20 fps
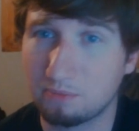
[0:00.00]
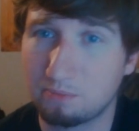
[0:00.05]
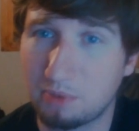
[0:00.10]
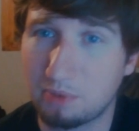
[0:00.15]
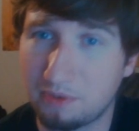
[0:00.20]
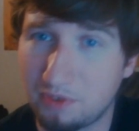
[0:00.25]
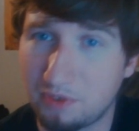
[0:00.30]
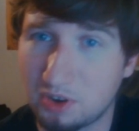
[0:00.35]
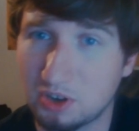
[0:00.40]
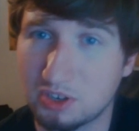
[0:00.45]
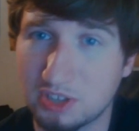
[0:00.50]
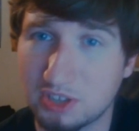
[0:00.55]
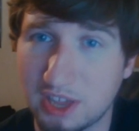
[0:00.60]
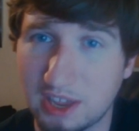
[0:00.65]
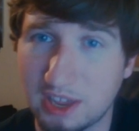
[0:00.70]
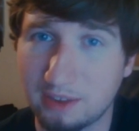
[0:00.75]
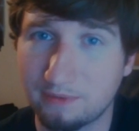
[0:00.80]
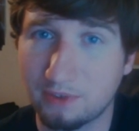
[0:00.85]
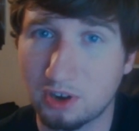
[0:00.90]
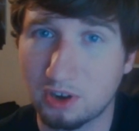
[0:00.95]
prefer
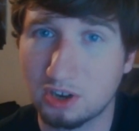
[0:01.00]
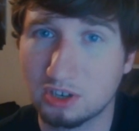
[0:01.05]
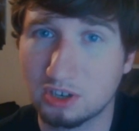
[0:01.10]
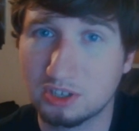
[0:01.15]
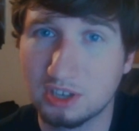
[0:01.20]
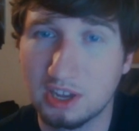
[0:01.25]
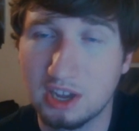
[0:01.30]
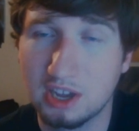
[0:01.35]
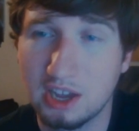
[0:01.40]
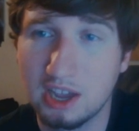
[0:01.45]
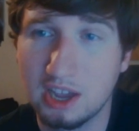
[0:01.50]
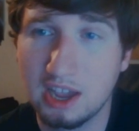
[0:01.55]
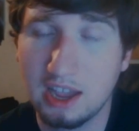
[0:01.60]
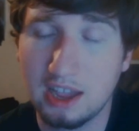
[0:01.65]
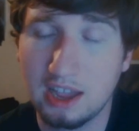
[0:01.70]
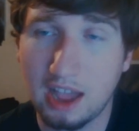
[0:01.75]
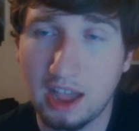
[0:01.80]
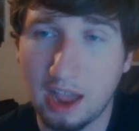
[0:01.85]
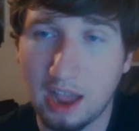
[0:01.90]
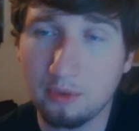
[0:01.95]
saying first.
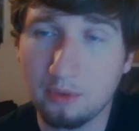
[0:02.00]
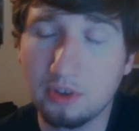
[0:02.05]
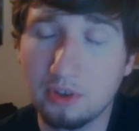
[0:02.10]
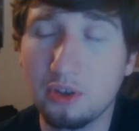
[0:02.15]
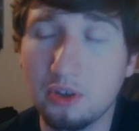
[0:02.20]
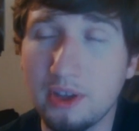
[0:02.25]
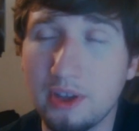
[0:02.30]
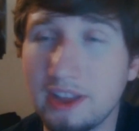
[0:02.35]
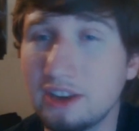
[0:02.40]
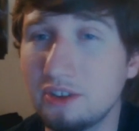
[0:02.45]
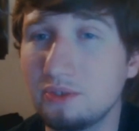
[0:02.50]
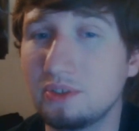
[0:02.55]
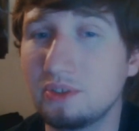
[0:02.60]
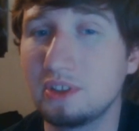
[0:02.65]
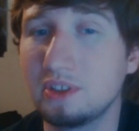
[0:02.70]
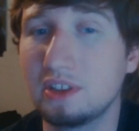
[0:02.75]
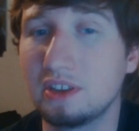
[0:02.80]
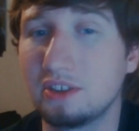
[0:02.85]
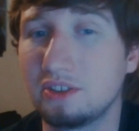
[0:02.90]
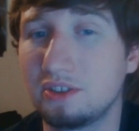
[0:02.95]
I will go ahead and do
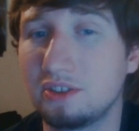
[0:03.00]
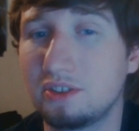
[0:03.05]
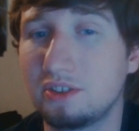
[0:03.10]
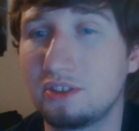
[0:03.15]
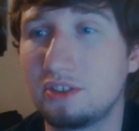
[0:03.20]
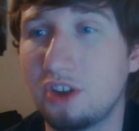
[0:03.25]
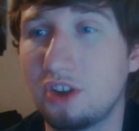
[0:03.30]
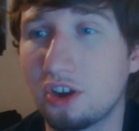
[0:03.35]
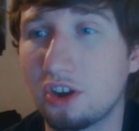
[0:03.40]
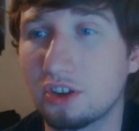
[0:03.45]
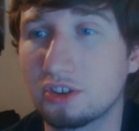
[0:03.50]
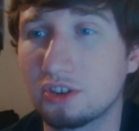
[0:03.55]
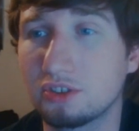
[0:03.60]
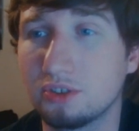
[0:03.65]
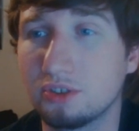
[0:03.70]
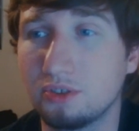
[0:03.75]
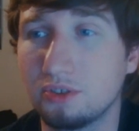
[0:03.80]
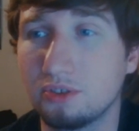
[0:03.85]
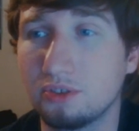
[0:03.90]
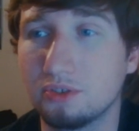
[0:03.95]
the Dark
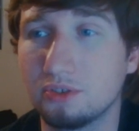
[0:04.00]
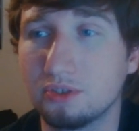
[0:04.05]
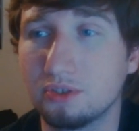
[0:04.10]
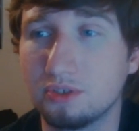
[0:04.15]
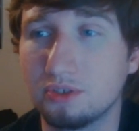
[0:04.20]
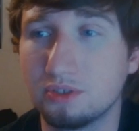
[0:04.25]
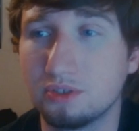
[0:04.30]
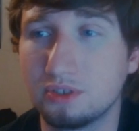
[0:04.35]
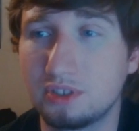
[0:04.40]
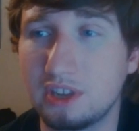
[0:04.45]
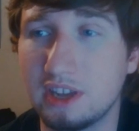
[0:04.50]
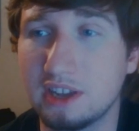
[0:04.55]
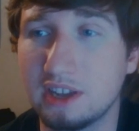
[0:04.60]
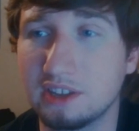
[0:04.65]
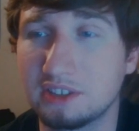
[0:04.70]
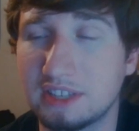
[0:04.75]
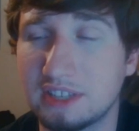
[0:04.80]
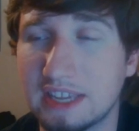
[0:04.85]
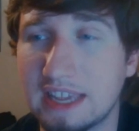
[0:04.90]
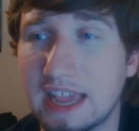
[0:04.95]
Souls
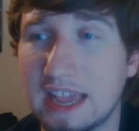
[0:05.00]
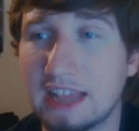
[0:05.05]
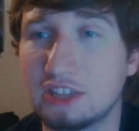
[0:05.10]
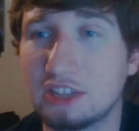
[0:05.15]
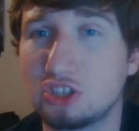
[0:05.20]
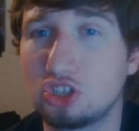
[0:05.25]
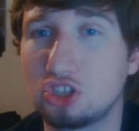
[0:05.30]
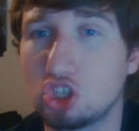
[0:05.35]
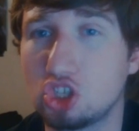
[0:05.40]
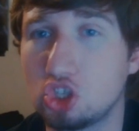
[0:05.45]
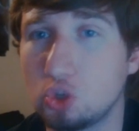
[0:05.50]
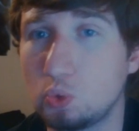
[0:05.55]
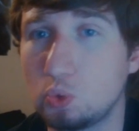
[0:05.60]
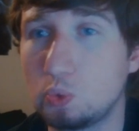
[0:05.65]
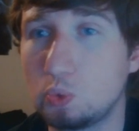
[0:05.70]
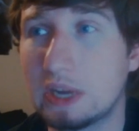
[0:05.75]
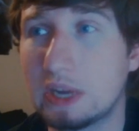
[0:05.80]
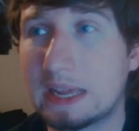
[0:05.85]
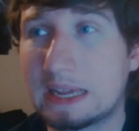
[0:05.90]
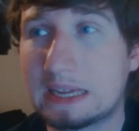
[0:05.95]
DLC as
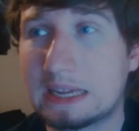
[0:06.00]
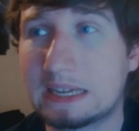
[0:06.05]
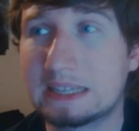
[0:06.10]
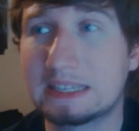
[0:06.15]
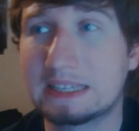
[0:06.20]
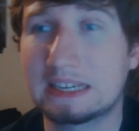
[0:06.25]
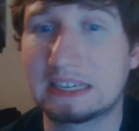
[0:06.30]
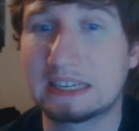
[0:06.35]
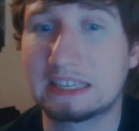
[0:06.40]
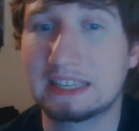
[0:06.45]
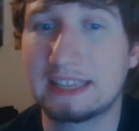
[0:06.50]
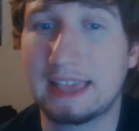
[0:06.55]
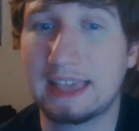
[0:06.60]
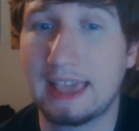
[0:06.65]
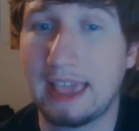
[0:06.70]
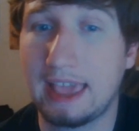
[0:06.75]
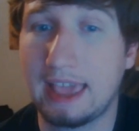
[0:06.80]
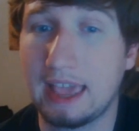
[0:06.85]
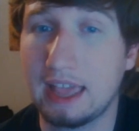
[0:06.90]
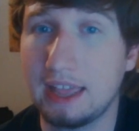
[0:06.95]
soon as I
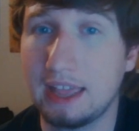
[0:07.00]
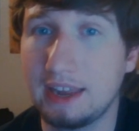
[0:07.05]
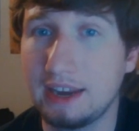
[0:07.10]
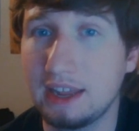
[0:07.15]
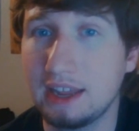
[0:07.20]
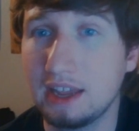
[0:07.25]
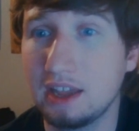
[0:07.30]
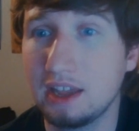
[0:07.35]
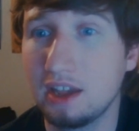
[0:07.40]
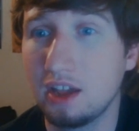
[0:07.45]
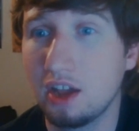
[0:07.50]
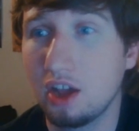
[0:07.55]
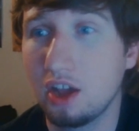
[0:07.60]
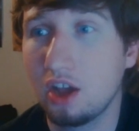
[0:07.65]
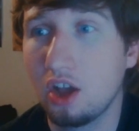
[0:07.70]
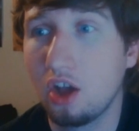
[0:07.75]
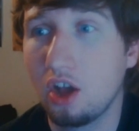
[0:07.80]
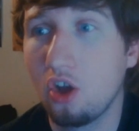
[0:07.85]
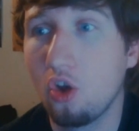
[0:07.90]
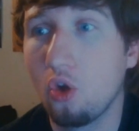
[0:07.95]
can.
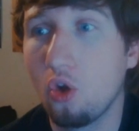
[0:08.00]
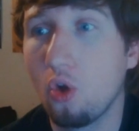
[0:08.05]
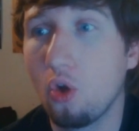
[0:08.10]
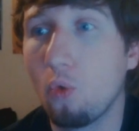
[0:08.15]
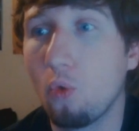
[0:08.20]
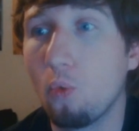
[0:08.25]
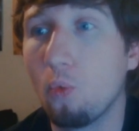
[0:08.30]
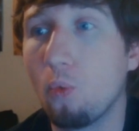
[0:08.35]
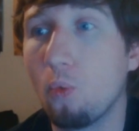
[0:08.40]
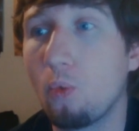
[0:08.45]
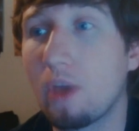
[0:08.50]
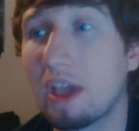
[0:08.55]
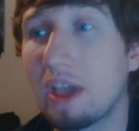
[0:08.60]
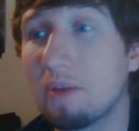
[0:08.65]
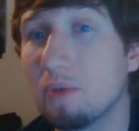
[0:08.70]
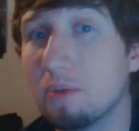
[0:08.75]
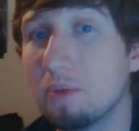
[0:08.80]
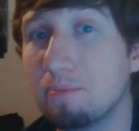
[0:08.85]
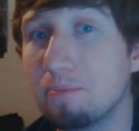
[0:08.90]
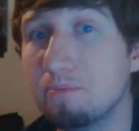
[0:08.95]
It
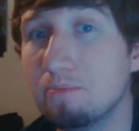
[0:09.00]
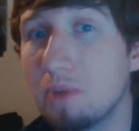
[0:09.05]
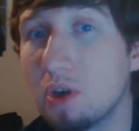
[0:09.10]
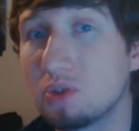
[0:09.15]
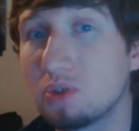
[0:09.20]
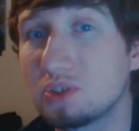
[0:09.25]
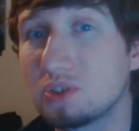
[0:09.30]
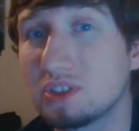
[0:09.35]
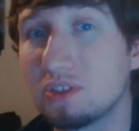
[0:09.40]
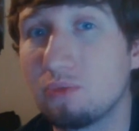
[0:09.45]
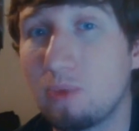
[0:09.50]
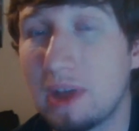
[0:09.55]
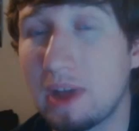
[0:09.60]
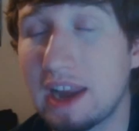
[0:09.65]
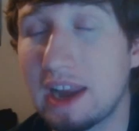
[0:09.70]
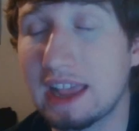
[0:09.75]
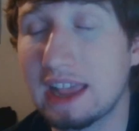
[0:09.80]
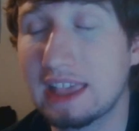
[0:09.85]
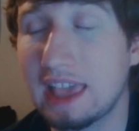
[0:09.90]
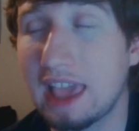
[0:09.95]
will when
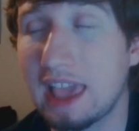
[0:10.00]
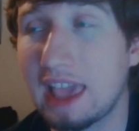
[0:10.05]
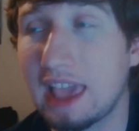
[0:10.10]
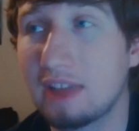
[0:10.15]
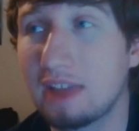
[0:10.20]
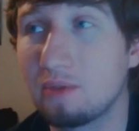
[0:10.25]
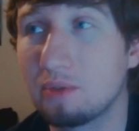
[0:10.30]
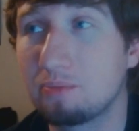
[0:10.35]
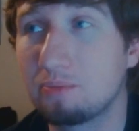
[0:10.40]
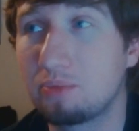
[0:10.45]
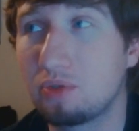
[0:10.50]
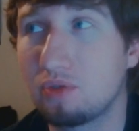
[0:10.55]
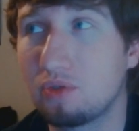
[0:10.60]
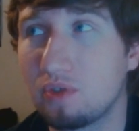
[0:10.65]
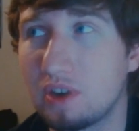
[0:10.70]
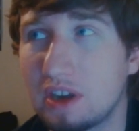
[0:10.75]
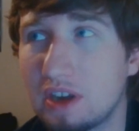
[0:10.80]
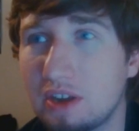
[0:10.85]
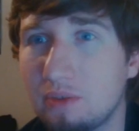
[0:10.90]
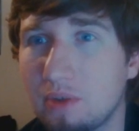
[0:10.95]
I can, will
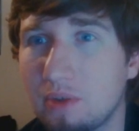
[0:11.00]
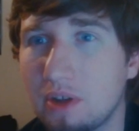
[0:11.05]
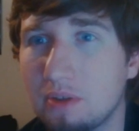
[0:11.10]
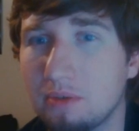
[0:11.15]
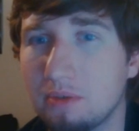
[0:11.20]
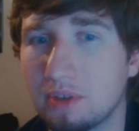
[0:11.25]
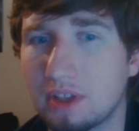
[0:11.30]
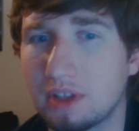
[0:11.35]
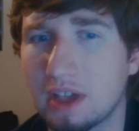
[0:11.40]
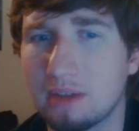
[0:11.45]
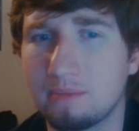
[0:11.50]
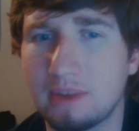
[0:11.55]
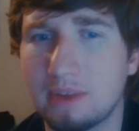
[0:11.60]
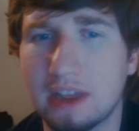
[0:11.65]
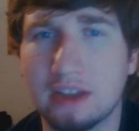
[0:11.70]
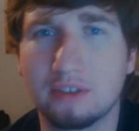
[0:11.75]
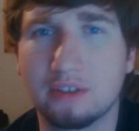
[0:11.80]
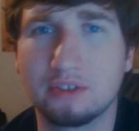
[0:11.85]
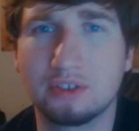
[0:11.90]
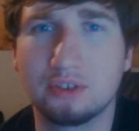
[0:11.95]
pretty well come
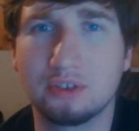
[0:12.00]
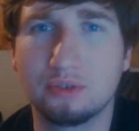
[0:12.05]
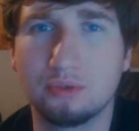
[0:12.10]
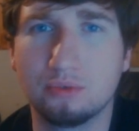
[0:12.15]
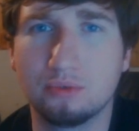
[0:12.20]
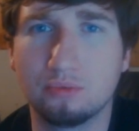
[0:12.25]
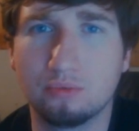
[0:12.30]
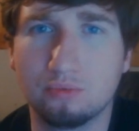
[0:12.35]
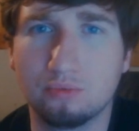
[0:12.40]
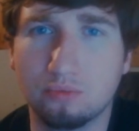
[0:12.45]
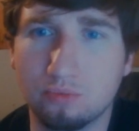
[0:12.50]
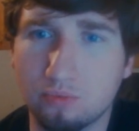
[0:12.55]
down to